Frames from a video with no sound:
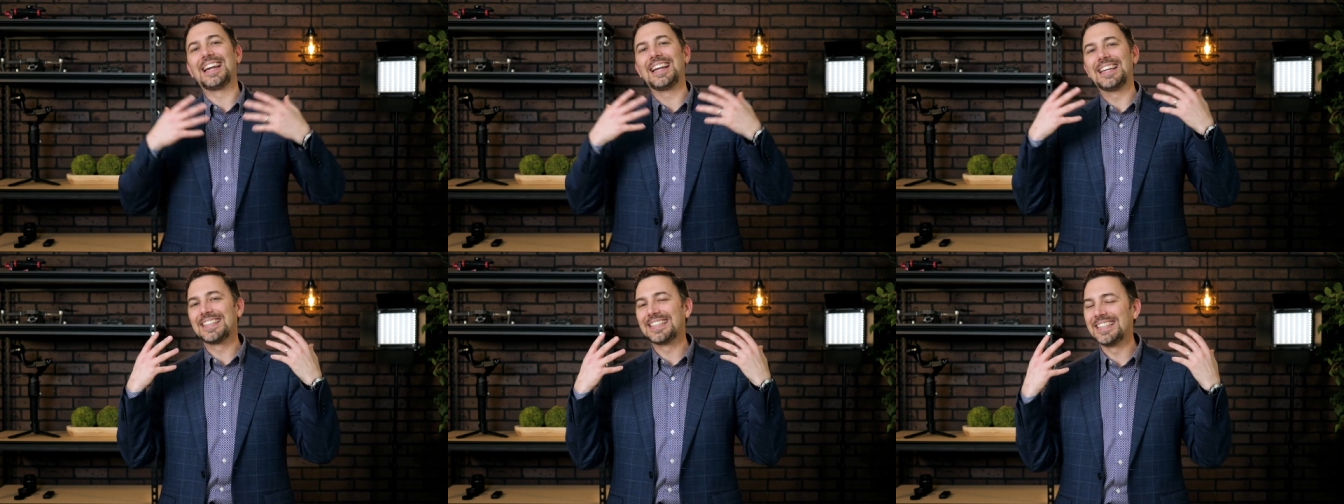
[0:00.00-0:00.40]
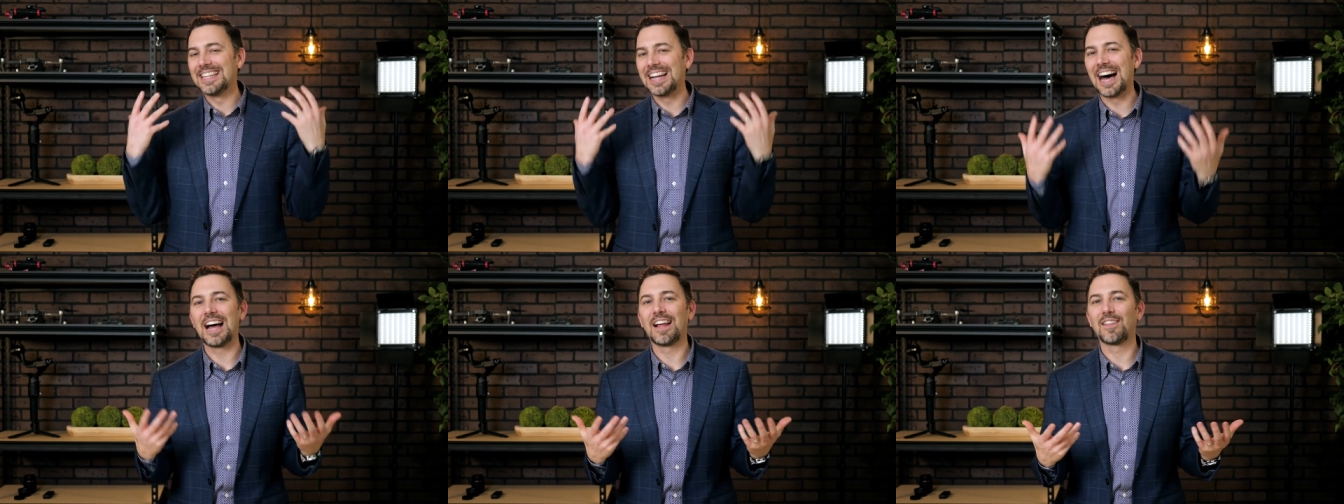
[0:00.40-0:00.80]
it's
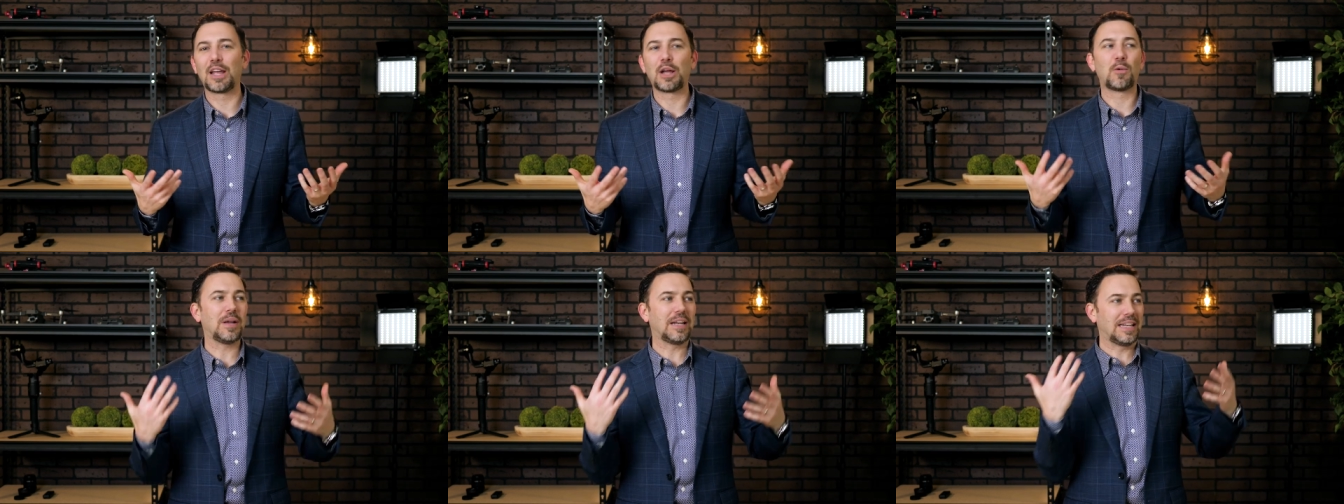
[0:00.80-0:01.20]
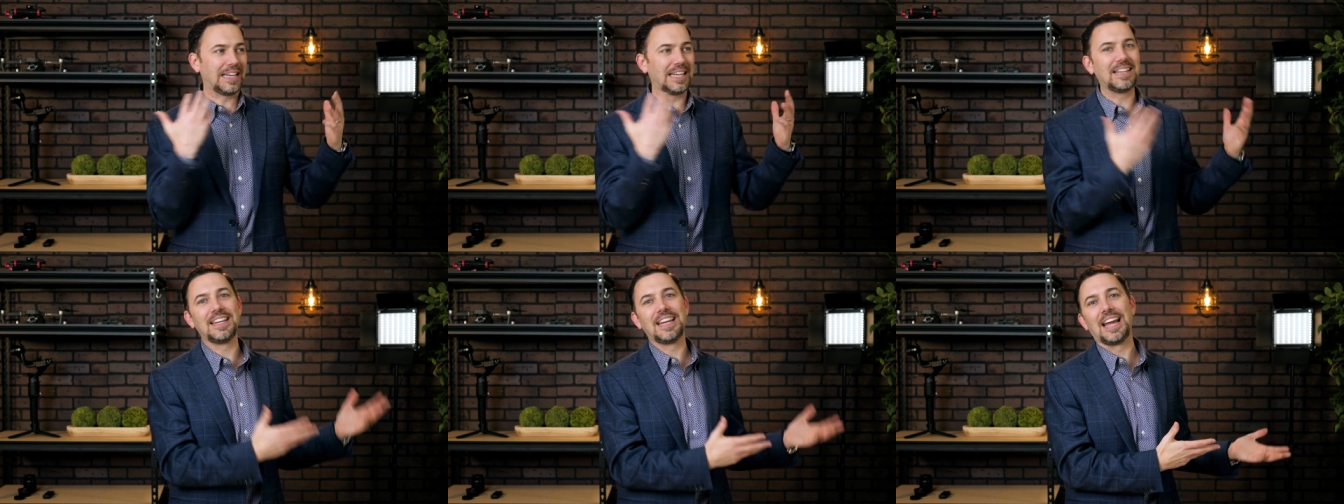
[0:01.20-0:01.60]
not like we
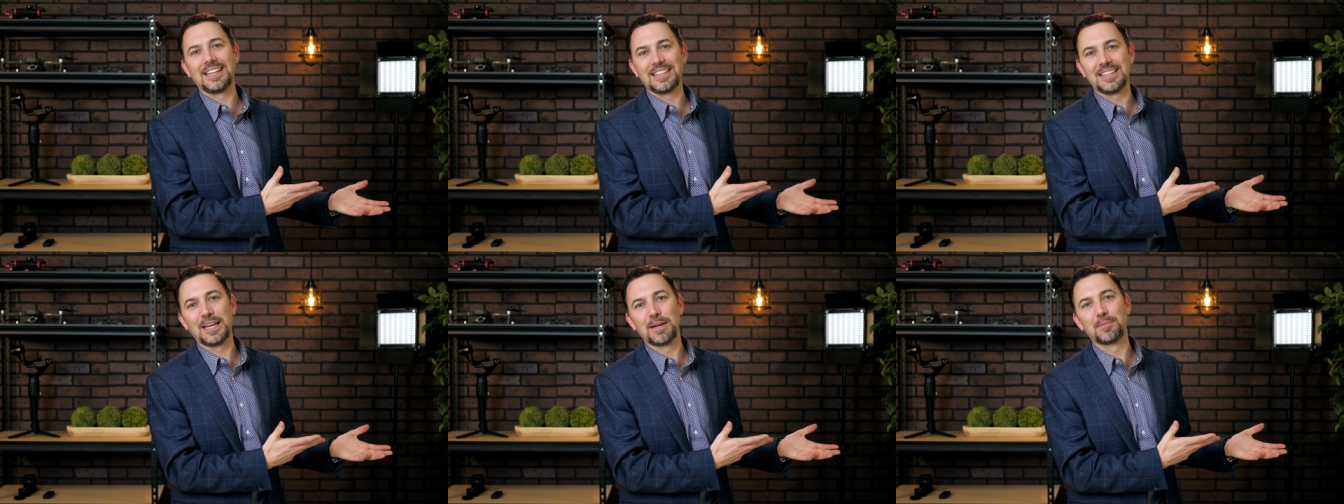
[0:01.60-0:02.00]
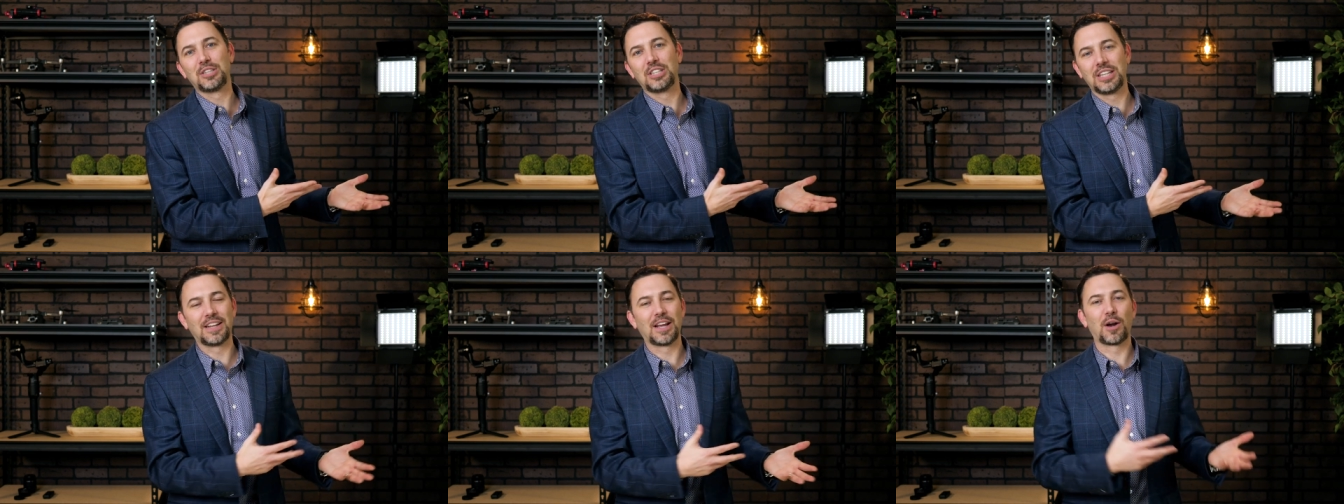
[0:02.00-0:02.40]
need the ATM
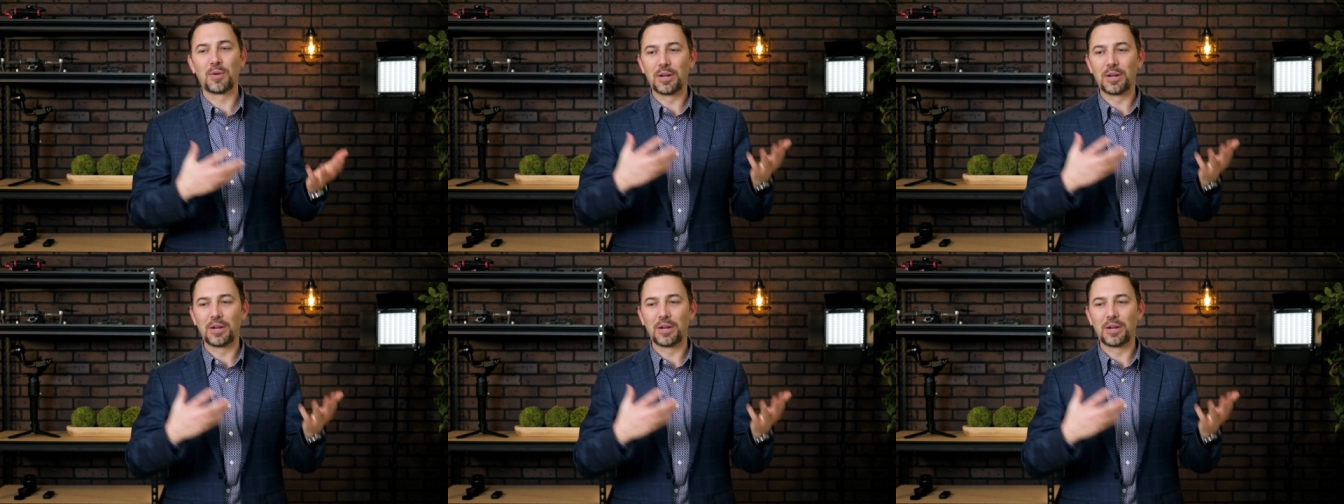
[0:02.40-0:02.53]
machine there.